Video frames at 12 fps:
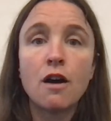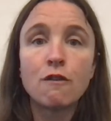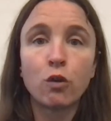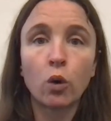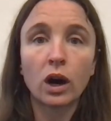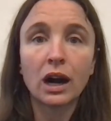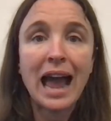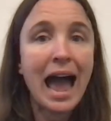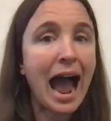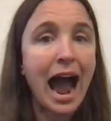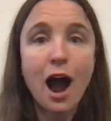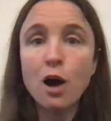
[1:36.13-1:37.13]
for
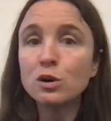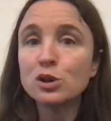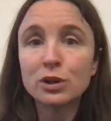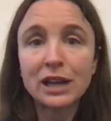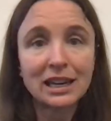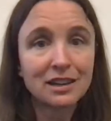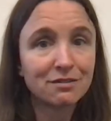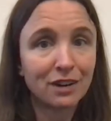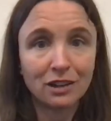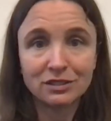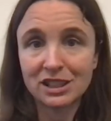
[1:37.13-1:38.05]
how to get involved